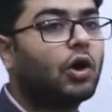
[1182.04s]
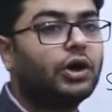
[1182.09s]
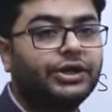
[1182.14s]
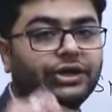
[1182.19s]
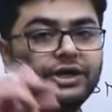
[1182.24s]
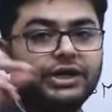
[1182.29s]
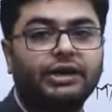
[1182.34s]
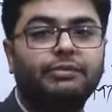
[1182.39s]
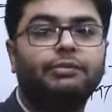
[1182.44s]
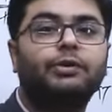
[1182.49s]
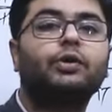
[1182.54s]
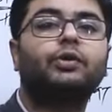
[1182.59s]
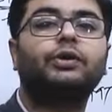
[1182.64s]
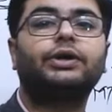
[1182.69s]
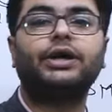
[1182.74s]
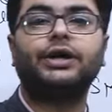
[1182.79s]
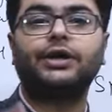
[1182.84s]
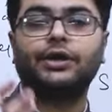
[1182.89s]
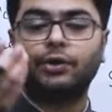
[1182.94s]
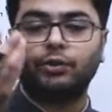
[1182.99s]

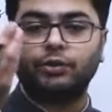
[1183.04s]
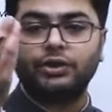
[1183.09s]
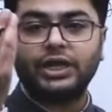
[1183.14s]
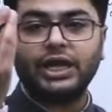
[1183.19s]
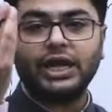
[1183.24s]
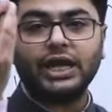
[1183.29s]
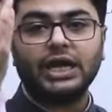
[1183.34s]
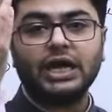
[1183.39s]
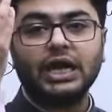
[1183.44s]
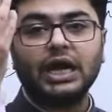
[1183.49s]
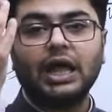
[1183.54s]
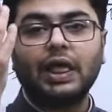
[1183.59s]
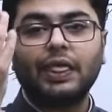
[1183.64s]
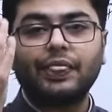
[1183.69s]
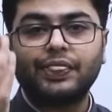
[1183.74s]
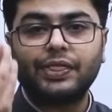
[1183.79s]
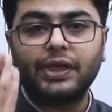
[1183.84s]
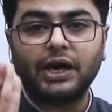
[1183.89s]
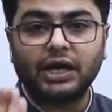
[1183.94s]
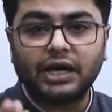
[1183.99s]
contributed to the
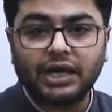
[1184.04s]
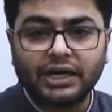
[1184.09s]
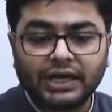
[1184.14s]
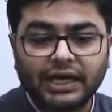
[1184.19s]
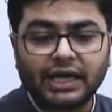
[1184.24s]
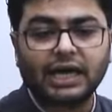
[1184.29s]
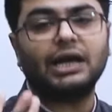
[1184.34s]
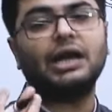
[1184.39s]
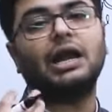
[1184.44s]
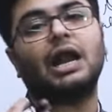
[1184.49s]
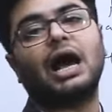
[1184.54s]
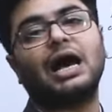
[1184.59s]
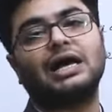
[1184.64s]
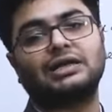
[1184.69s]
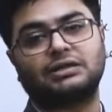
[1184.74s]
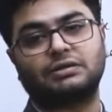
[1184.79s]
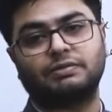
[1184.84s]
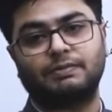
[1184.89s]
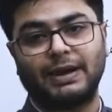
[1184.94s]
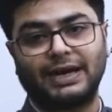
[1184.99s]
theoretical
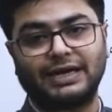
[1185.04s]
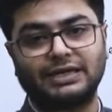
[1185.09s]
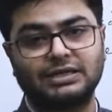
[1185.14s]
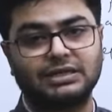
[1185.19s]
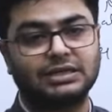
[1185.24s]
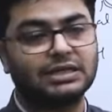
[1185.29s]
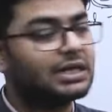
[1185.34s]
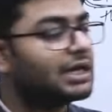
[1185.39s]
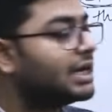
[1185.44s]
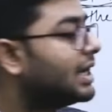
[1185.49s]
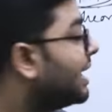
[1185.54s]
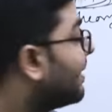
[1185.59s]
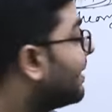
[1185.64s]
aspects,